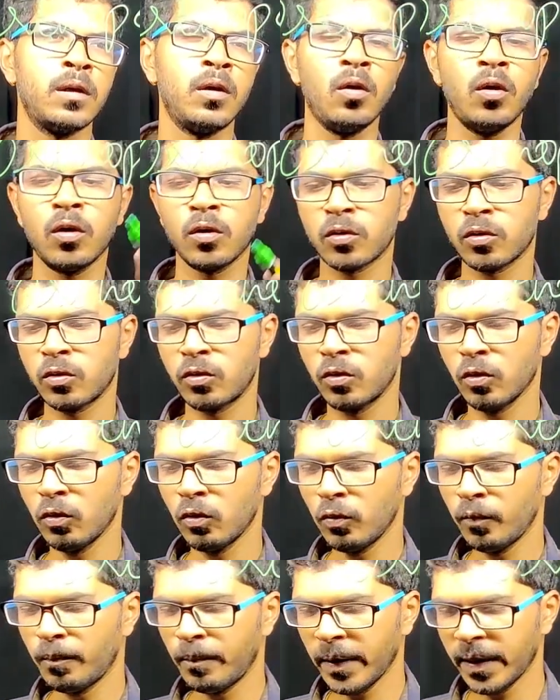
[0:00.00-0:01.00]

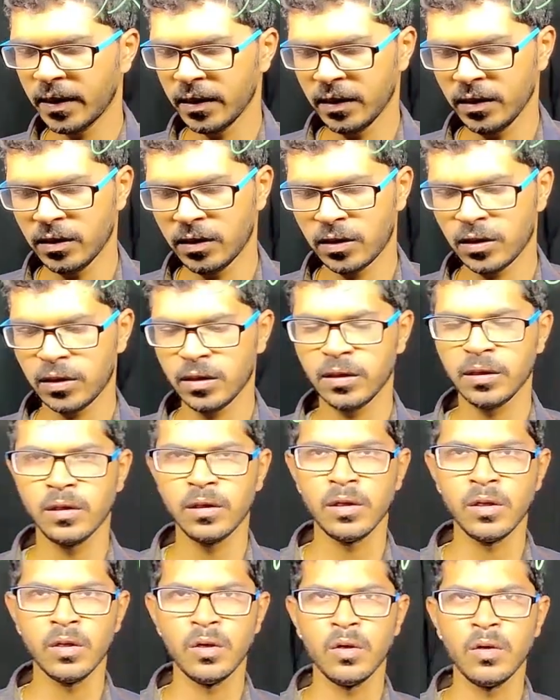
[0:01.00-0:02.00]
Orthopedist.
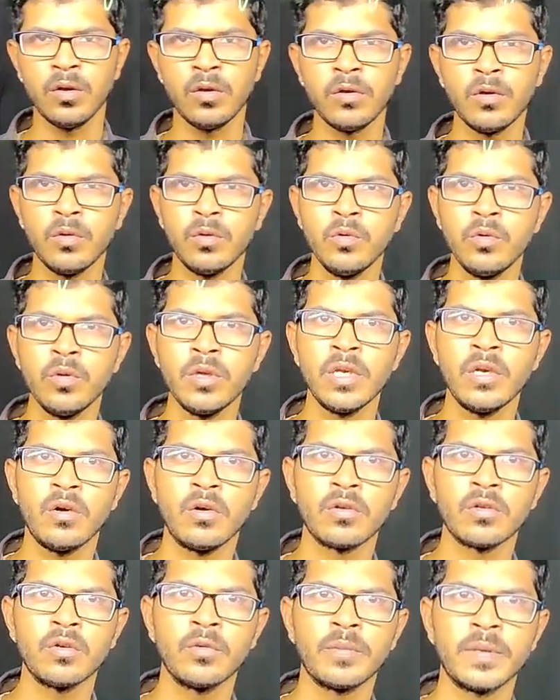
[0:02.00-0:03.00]
So who is an
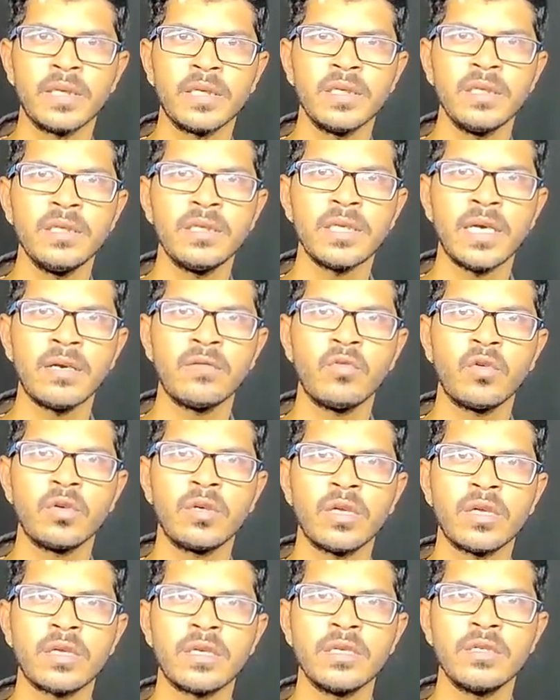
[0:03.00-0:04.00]
orthopedist and what
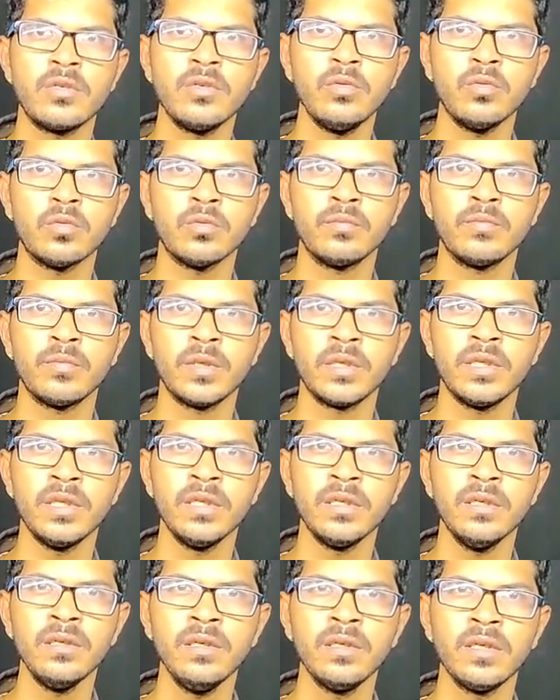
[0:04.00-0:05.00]
does he do?
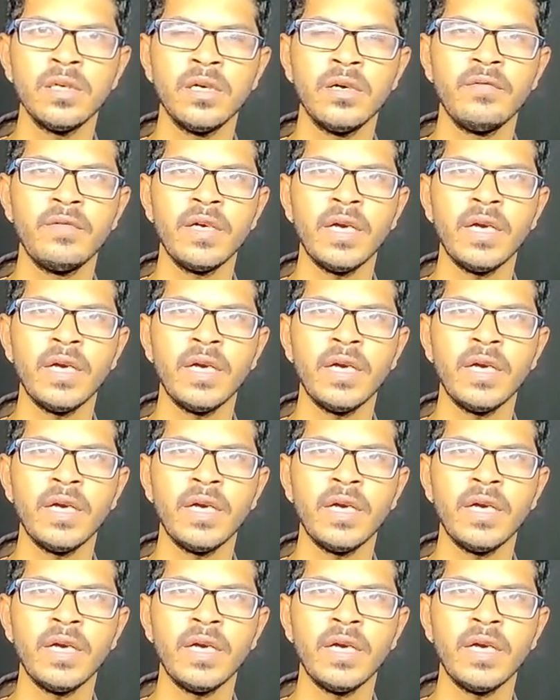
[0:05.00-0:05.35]
Here we